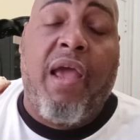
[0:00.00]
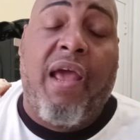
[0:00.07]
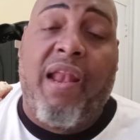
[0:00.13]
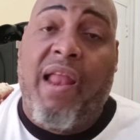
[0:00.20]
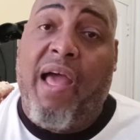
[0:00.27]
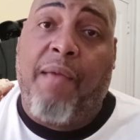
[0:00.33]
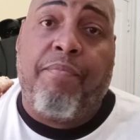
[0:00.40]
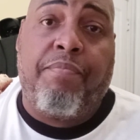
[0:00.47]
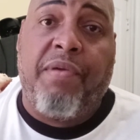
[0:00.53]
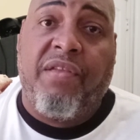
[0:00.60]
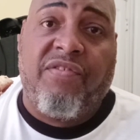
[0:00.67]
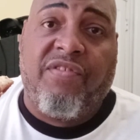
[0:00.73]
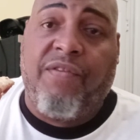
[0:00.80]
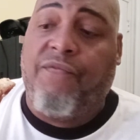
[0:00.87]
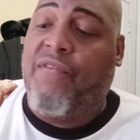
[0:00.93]
and I
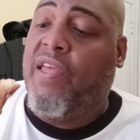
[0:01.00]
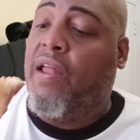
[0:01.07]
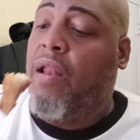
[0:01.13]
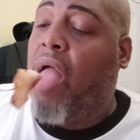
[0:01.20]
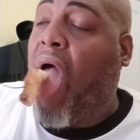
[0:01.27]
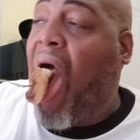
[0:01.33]
pitched a fit.